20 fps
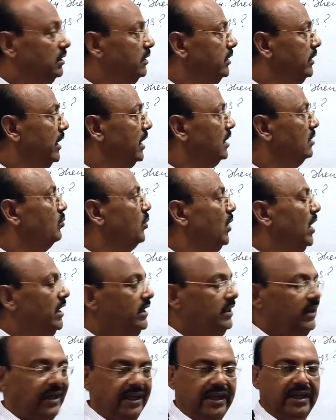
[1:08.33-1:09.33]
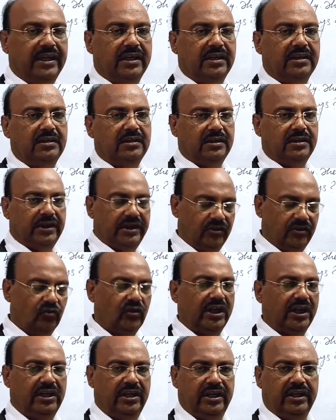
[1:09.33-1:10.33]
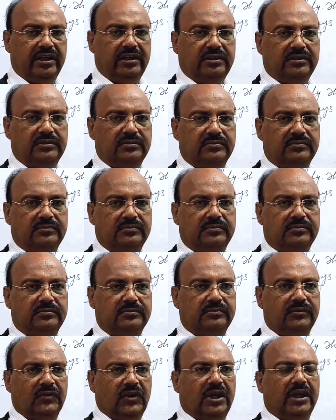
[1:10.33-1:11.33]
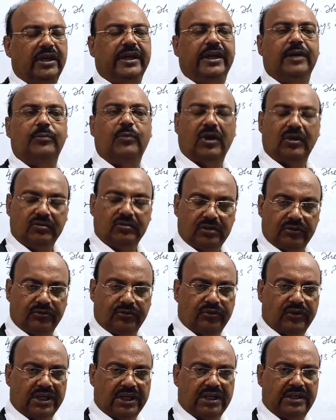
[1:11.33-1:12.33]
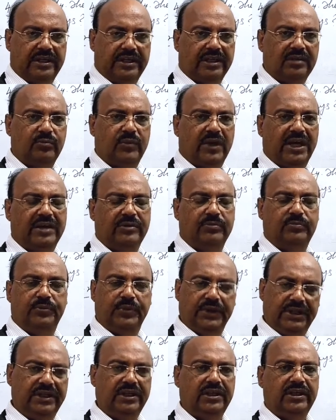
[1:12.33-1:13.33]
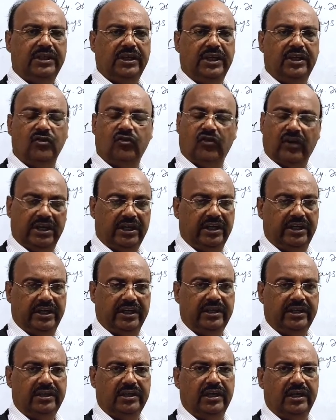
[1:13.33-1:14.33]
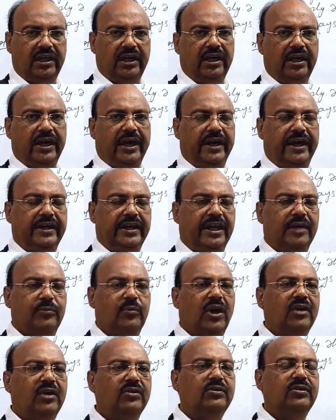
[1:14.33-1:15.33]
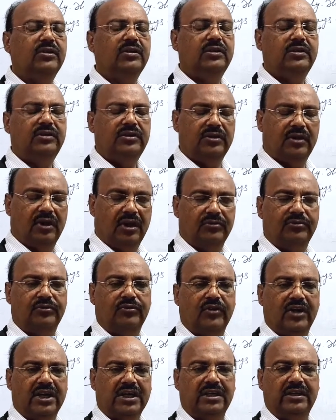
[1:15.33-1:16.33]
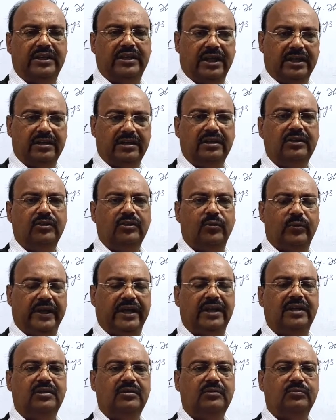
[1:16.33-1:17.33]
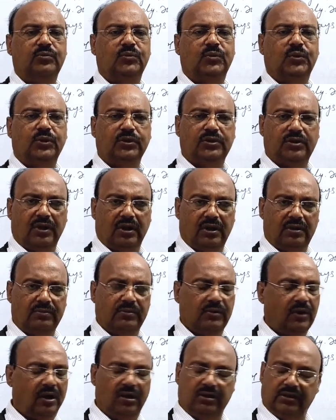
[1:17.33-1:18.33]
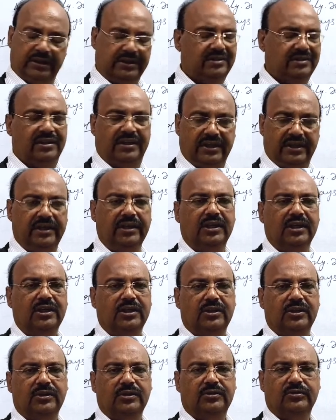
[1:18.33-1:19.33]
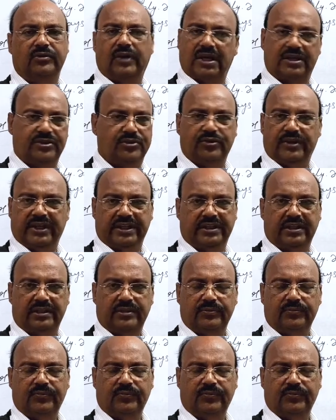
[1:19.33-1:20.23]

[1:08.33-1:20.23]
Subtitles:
done by A in one day, amount of work done by B in one day, and amount of work done when all the three work together.